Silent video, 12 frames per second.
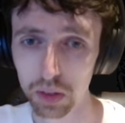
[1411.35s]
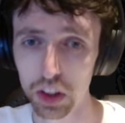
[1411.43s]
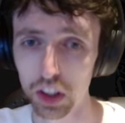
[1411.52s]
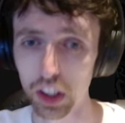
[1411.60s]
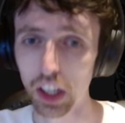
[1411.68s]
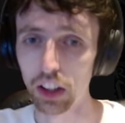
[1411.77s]
with
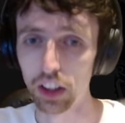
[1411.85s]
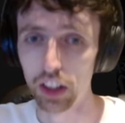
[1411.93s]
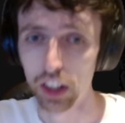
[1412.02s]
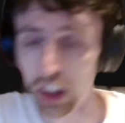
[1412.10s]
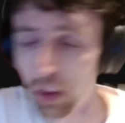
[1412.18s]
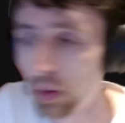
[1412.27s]
Arcane than
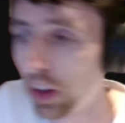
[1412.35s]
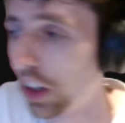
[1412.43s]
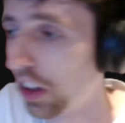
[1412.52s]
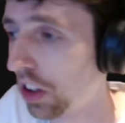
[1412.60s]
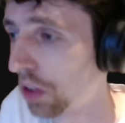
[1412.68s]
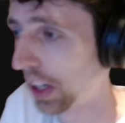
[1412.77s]
I am on
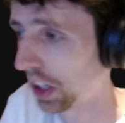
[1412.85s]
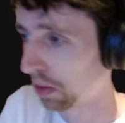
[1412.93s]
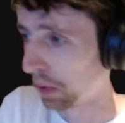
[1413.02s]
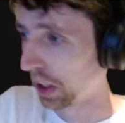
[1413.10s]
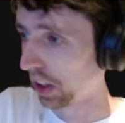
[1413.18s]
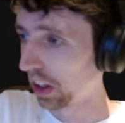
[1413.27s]
other specs,
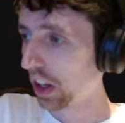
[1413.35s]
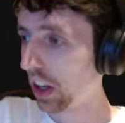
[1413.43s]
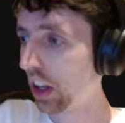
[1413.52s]
but